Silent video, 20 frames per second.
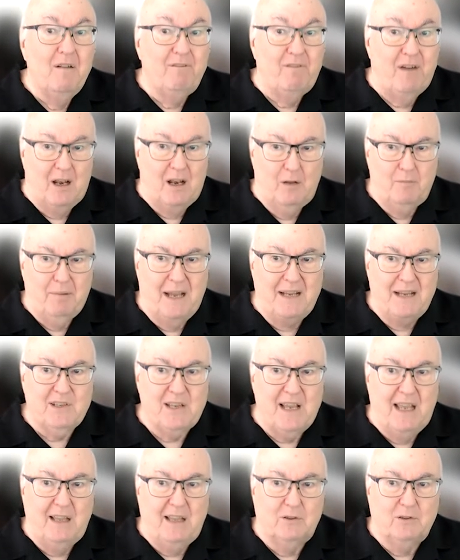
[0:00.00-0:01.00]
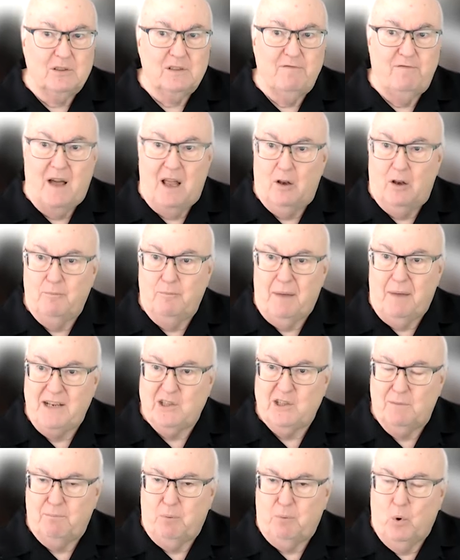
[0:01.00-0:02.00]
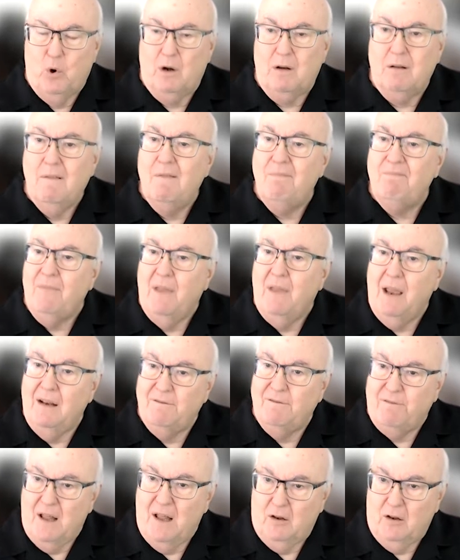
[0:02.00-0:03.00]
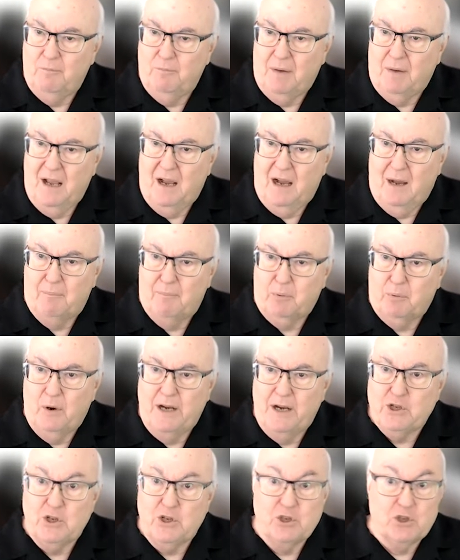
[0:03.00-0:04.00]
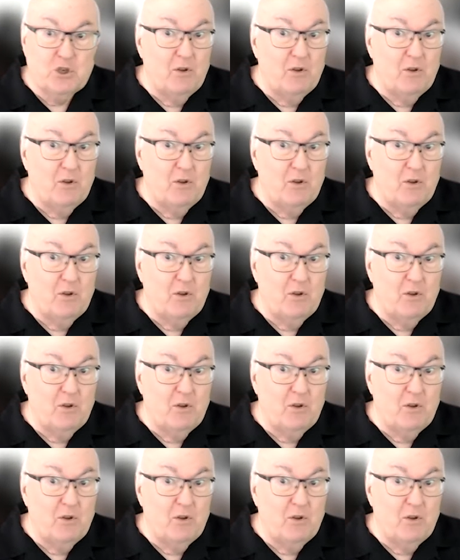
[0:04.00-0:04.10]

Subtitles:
followed by sales, followed by support, and followed by operations.